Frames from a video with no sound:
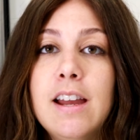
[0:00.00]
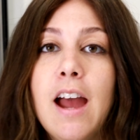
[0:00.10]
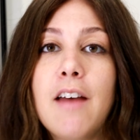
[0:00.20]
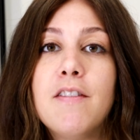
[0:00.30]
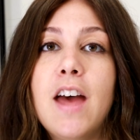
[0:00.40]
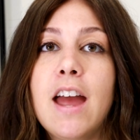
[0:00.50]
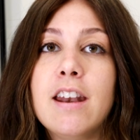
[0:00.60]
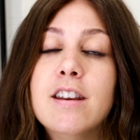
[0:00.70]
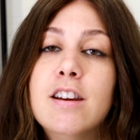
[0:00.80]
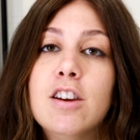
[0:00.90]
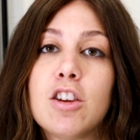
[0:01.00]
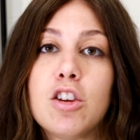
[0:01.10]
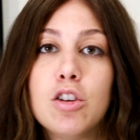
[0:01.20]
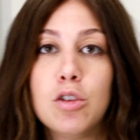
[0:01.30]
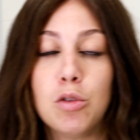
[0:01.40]
And then
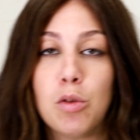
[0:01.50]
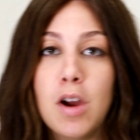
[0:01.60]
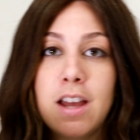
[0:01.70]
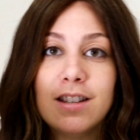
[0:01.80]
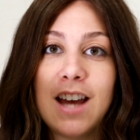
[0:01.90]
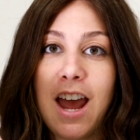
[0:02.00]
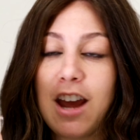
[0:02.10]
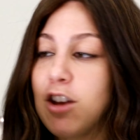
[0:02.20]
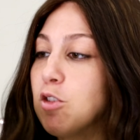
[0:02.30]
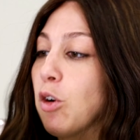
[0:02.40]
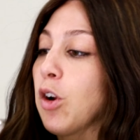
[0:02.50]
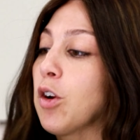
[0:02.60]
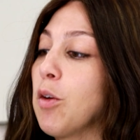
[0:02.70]
you take your